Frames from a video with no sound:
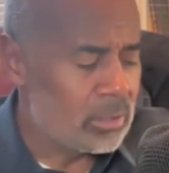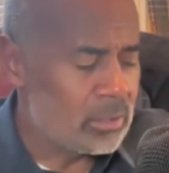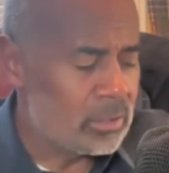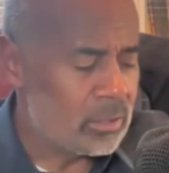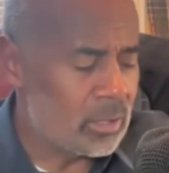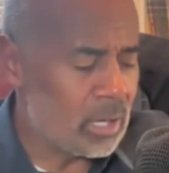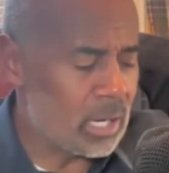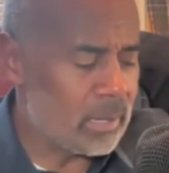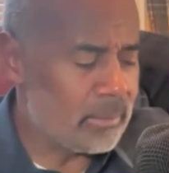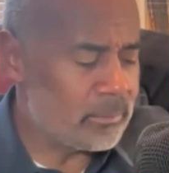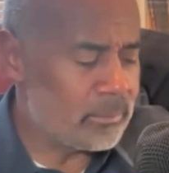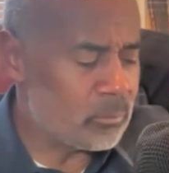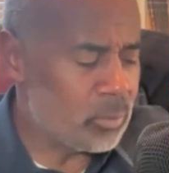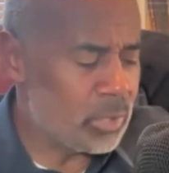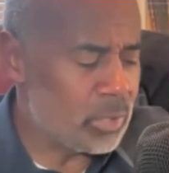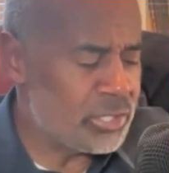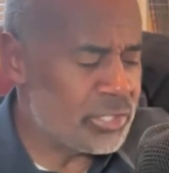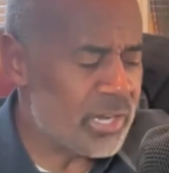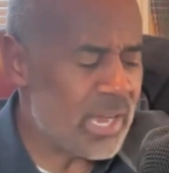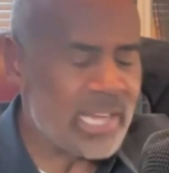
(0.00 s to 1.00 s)
What
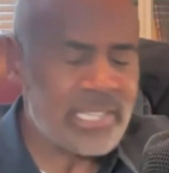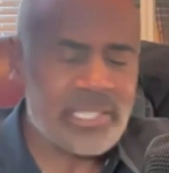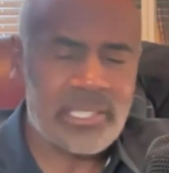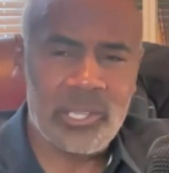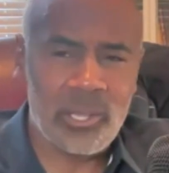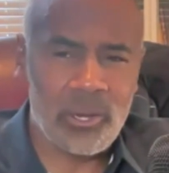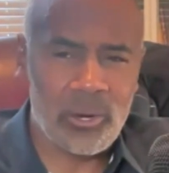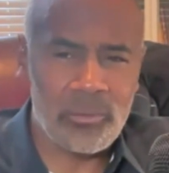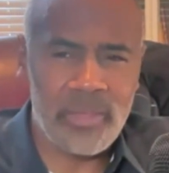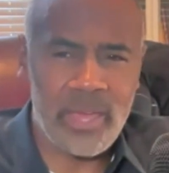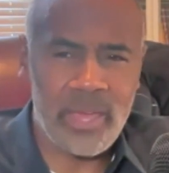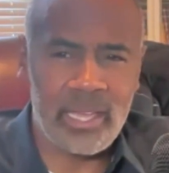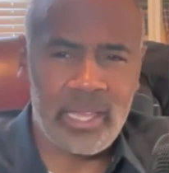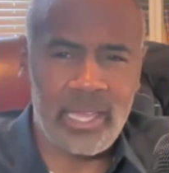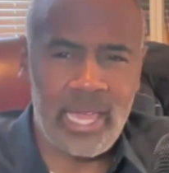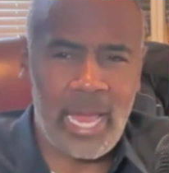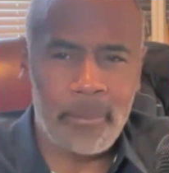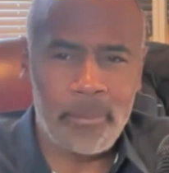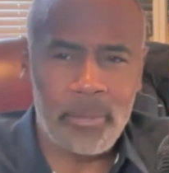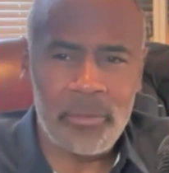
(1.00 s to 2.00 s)
did you guys learn that
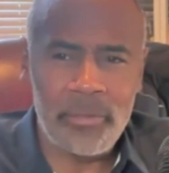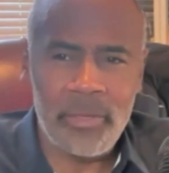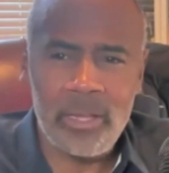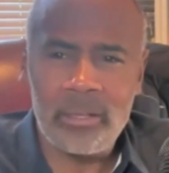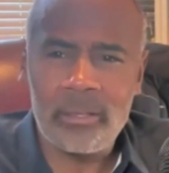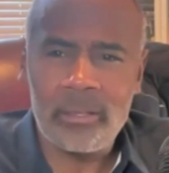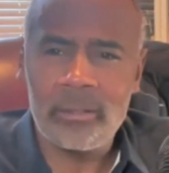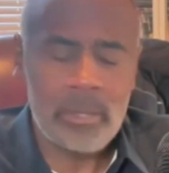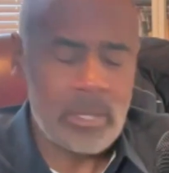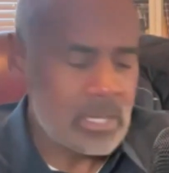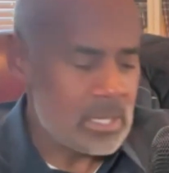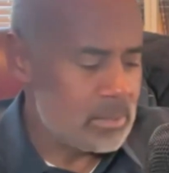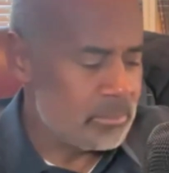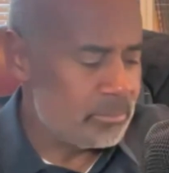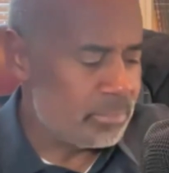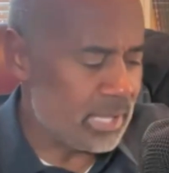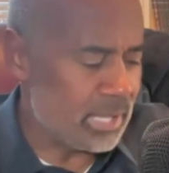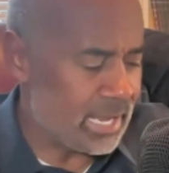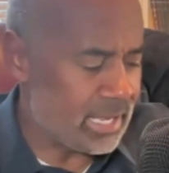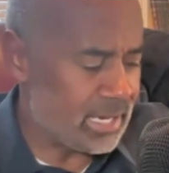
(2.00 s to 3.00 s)
game? Do you think
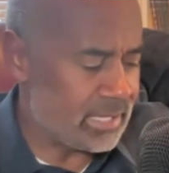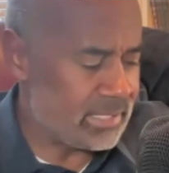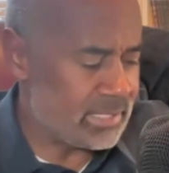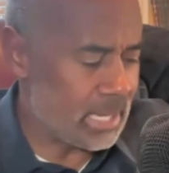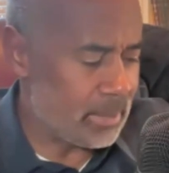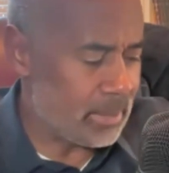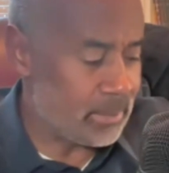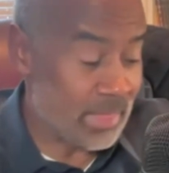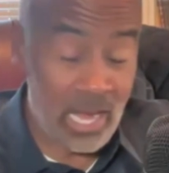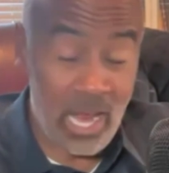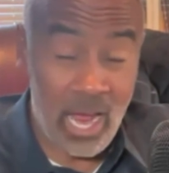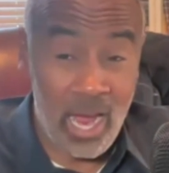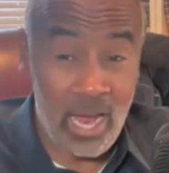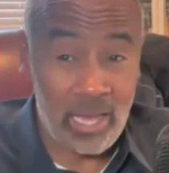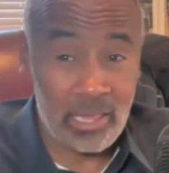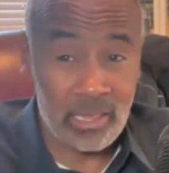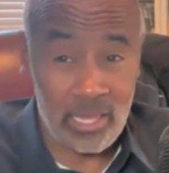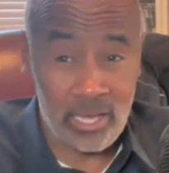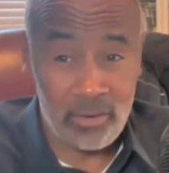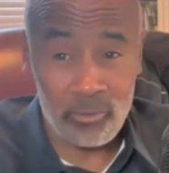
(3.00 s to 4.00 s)
playing a team at that high
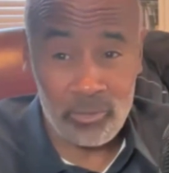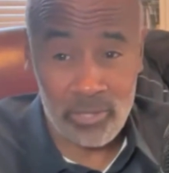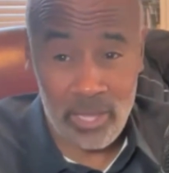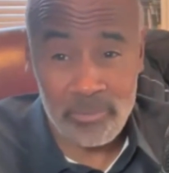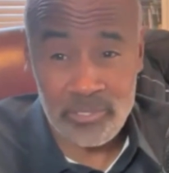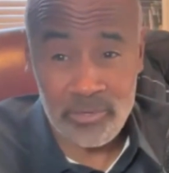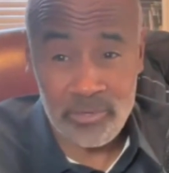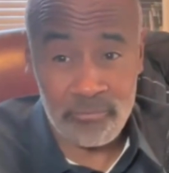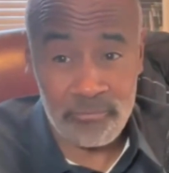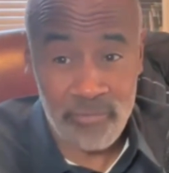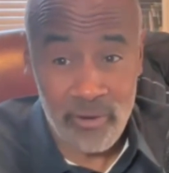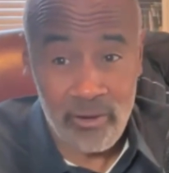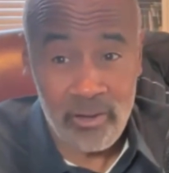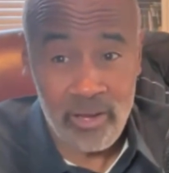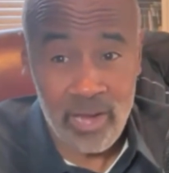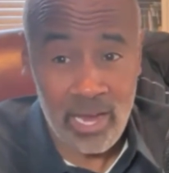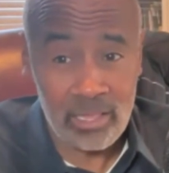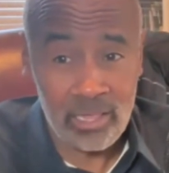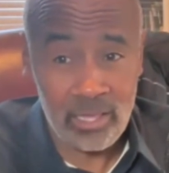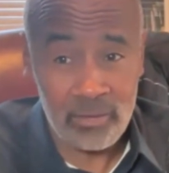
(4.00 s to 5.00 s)
level, that was a very
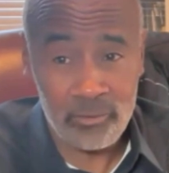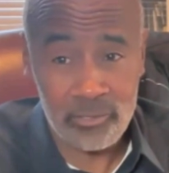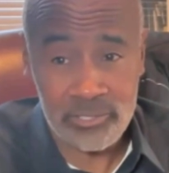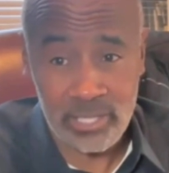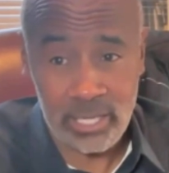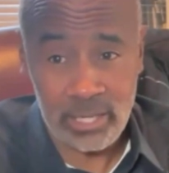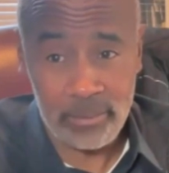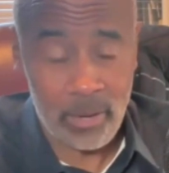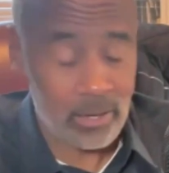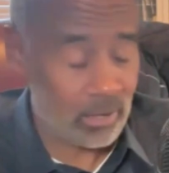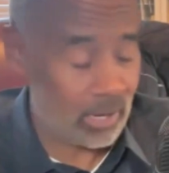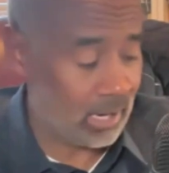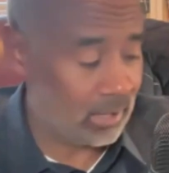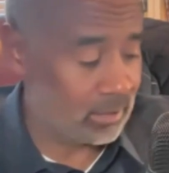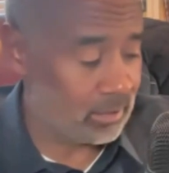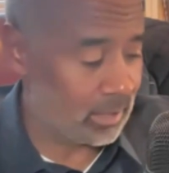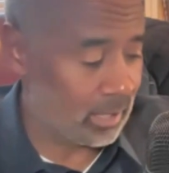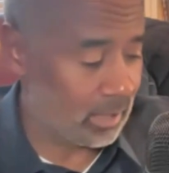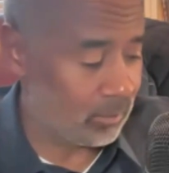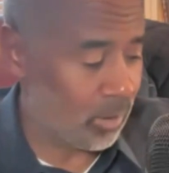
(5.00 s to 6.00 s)
high level team.
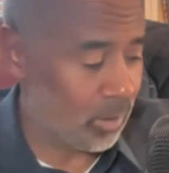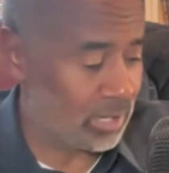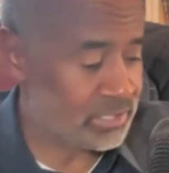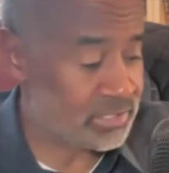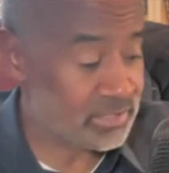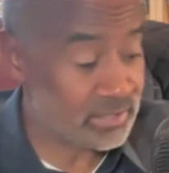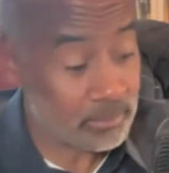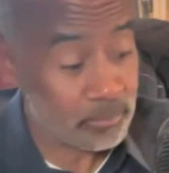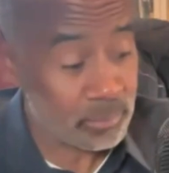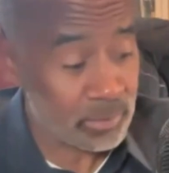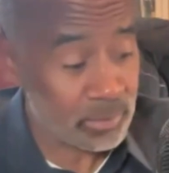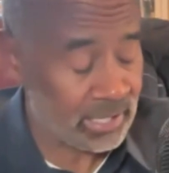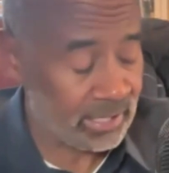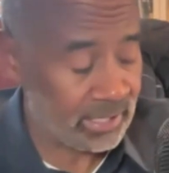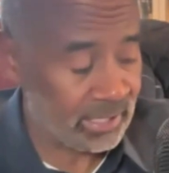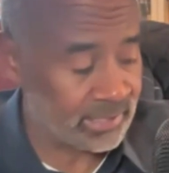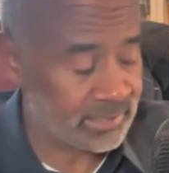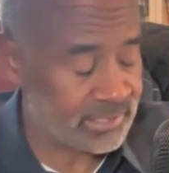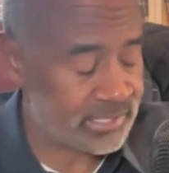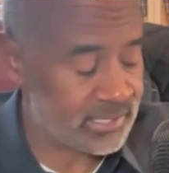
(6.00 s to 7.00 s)
I watched them play
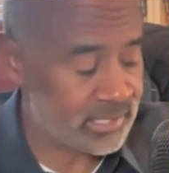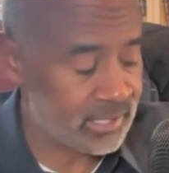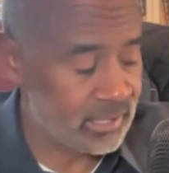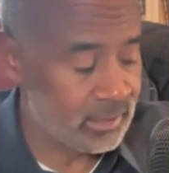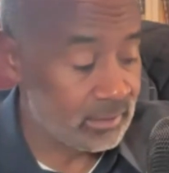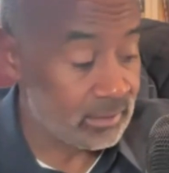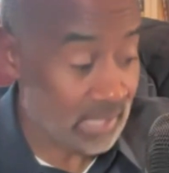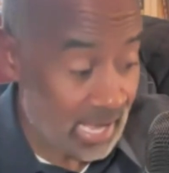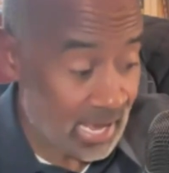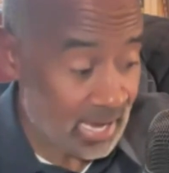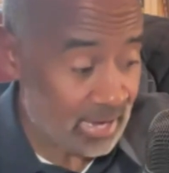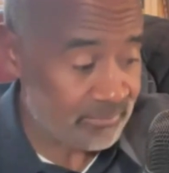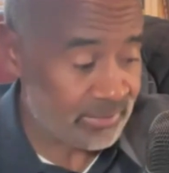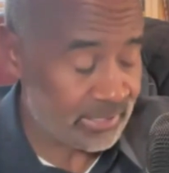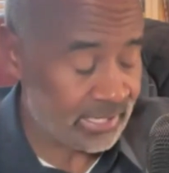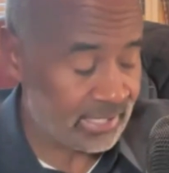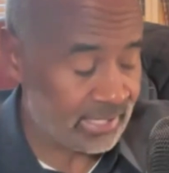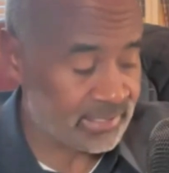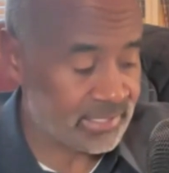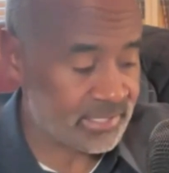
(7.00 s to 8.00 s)
live
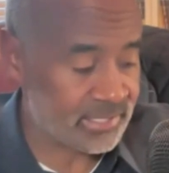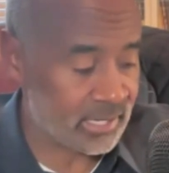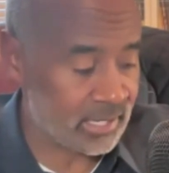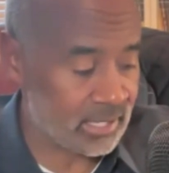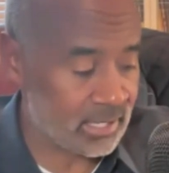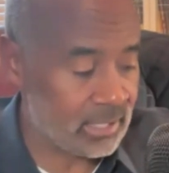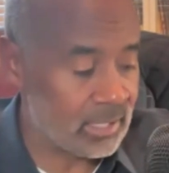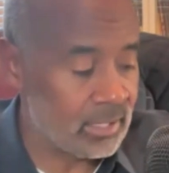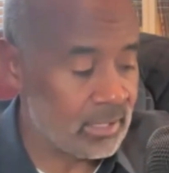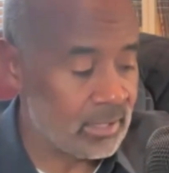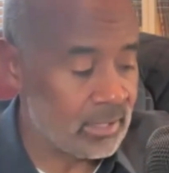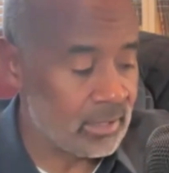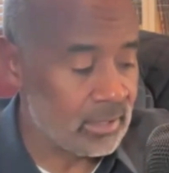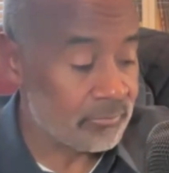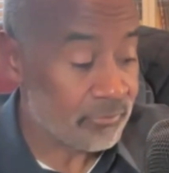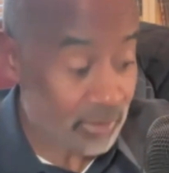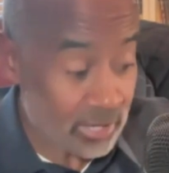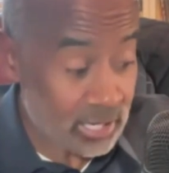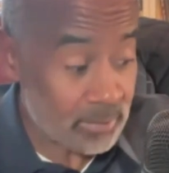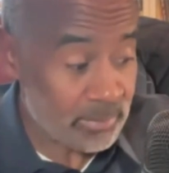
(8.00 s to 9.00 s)
against
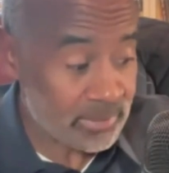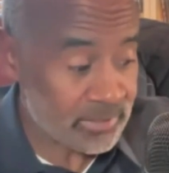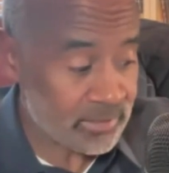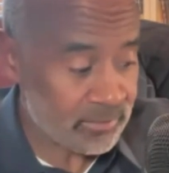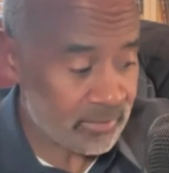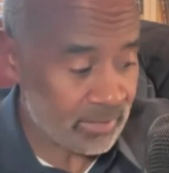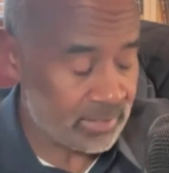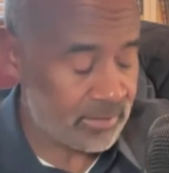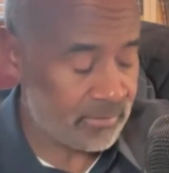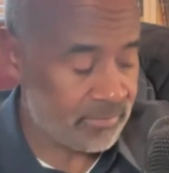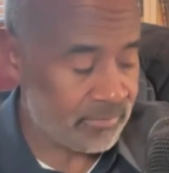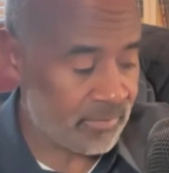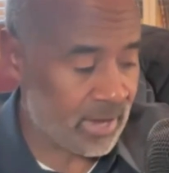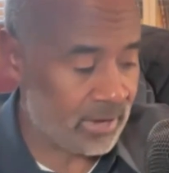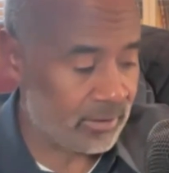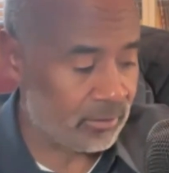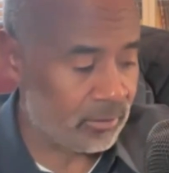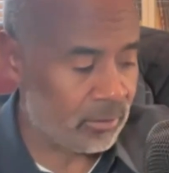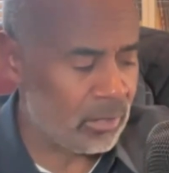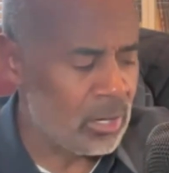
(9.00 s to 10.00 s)
Freedom in the
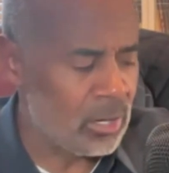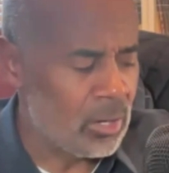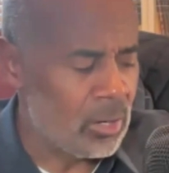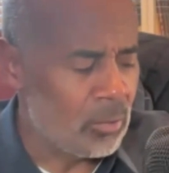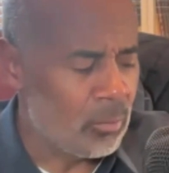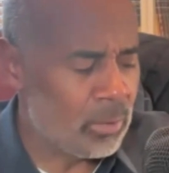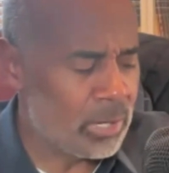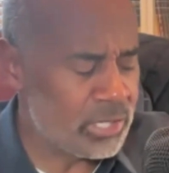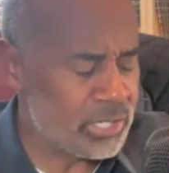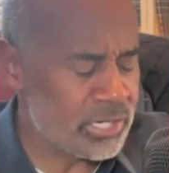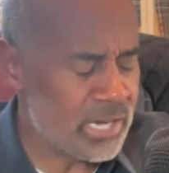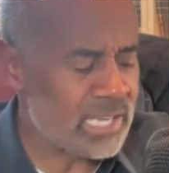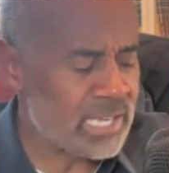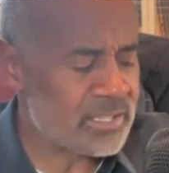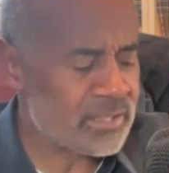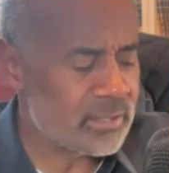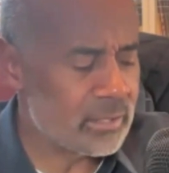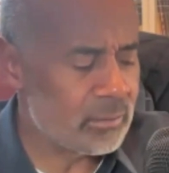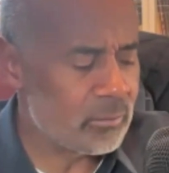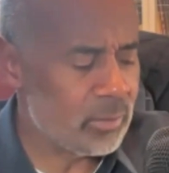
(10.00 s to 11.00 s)
final. What do
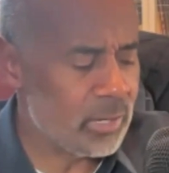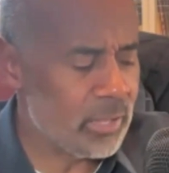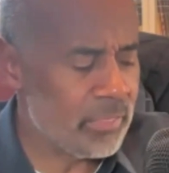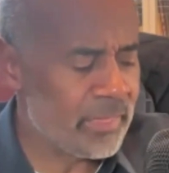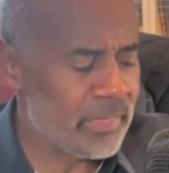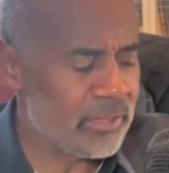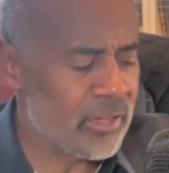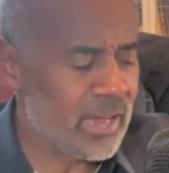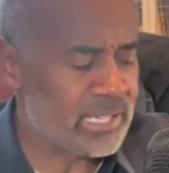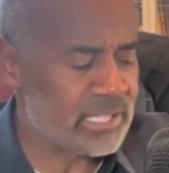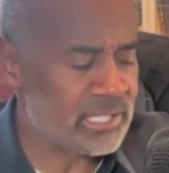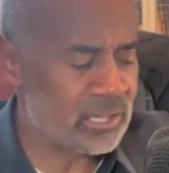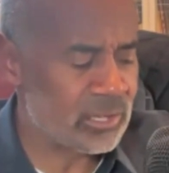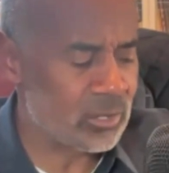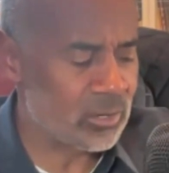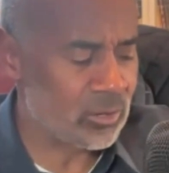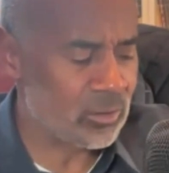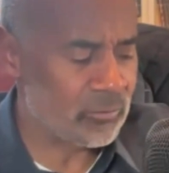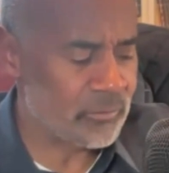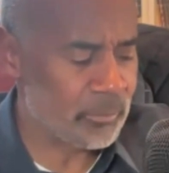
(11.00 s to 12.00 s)
you think you guys
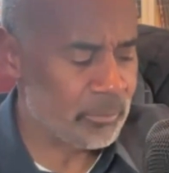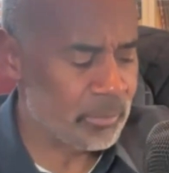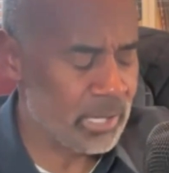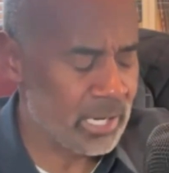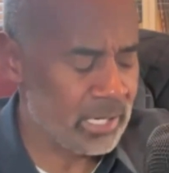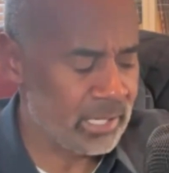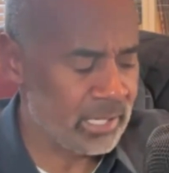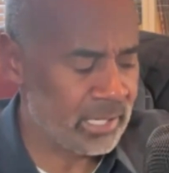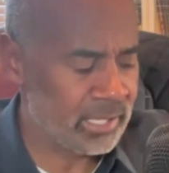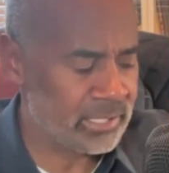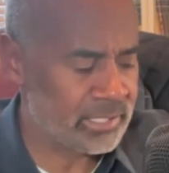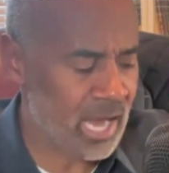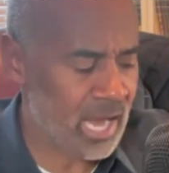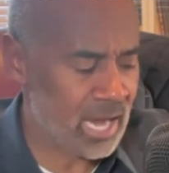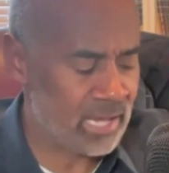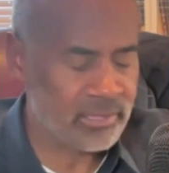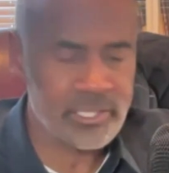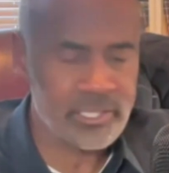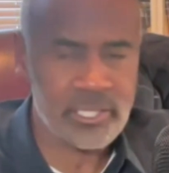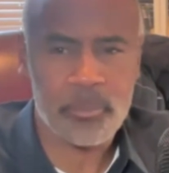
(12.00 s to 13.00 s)
learned from playing against
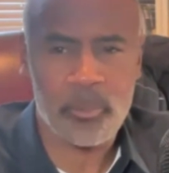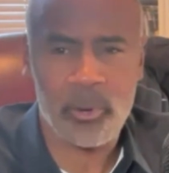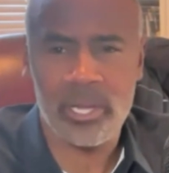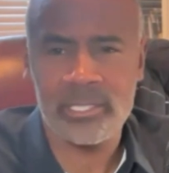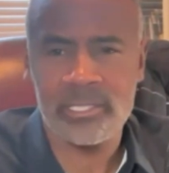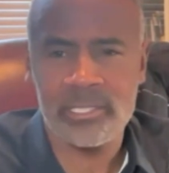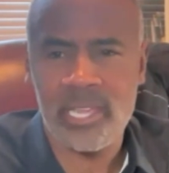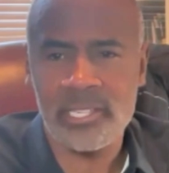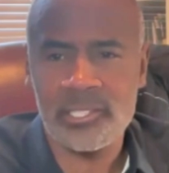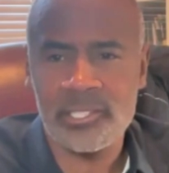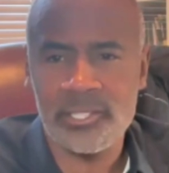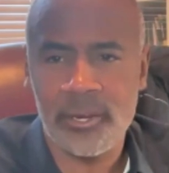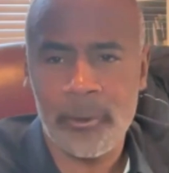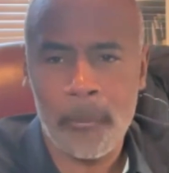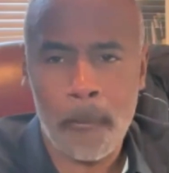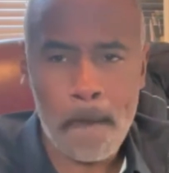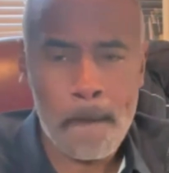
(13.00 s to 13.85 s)
Highland Springs last year?